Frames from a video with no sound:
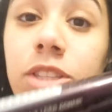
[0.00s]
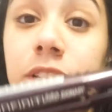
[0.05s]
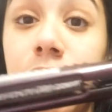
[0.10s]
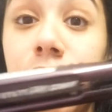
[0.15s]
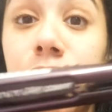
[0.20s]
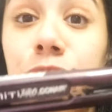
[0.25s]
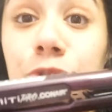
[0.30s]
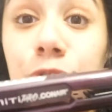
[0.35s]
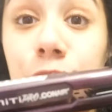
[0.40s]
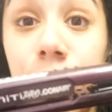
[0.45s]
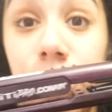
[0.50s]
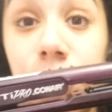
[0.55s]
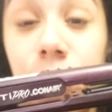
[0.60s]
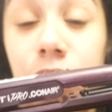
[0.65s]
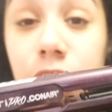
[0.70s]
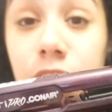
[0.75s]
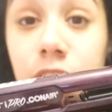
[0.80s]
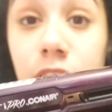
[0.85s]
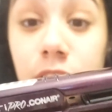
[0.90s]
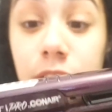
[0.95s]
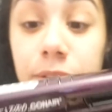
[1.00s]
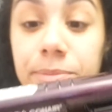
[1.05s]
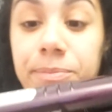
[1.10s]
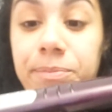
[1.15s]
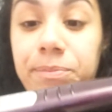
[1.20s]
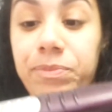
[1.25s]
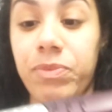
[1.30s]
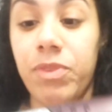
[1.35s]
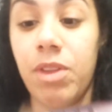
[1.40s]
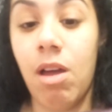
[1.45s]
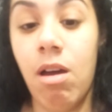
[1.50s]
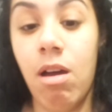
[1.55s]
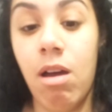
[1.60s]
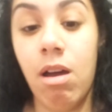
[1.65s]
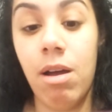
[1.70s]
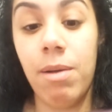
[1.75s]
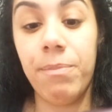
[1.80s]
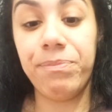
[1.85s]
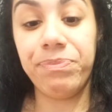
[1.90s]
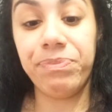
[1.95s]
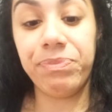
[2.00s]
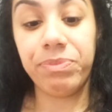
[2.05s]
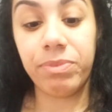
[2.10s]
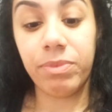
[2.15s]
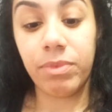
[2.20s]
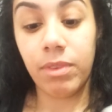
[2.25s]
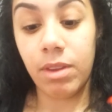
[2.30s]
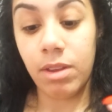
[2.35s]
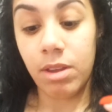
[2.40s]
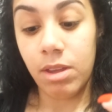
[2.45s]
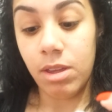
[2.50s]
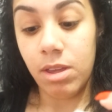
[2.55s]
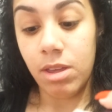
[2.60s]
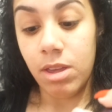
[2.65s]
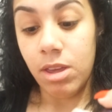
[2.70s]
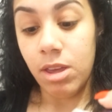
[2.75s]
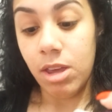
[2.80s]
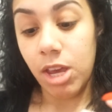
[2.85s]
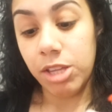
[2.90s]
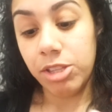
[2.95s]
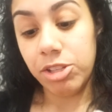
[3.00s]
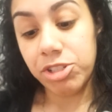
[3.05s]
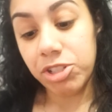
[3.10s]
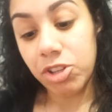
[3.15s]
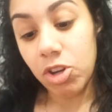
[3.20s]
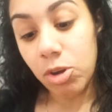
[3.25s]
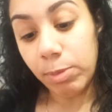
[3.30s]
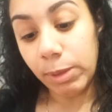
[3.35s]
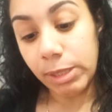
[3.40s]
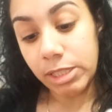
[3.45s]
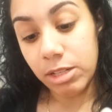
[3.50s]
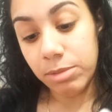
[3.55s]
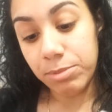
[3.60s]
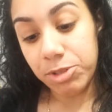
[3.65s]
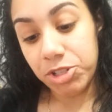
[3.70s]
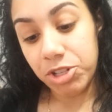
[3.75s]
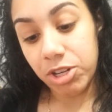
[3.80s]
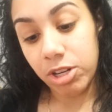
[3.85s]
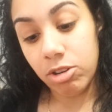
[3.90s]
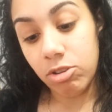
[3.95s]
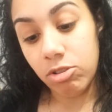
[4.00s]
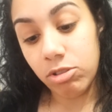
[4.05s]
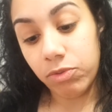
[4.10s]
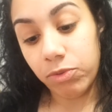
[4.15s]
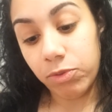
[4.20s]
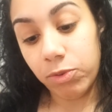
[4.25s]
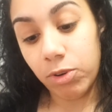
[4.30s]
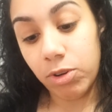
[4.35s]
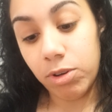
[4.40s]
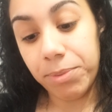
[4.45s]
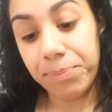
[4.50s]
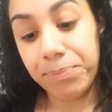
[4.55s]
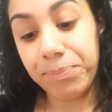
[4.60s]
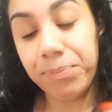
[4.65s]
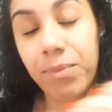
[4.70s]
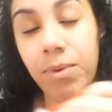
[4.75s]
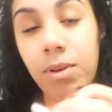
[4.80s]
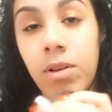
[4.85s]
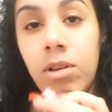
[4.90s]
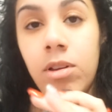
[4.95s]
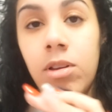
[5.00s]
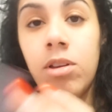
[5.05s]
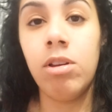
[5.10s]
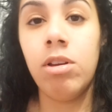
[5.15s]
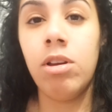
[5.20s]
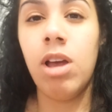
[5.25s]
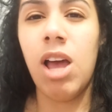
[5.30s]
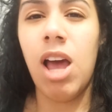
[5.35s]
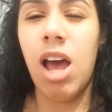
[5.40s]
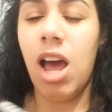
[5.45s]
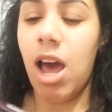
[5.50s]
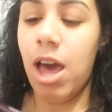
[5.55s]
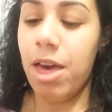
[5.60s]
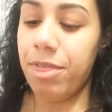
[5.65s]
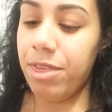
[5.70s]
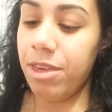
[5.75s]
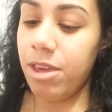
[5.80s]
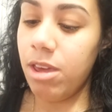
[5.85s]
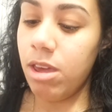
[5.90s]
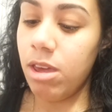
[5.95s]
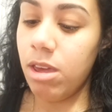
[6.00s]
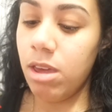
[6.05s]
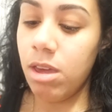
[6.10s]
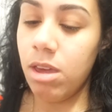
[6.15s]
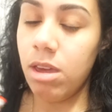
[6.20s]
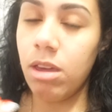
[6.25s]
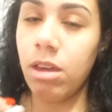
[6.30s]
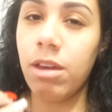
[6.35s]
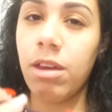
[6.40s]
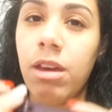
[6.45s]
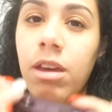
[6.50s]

this is really, really good. Um, It doesn't go by temperature. It goes from, I think,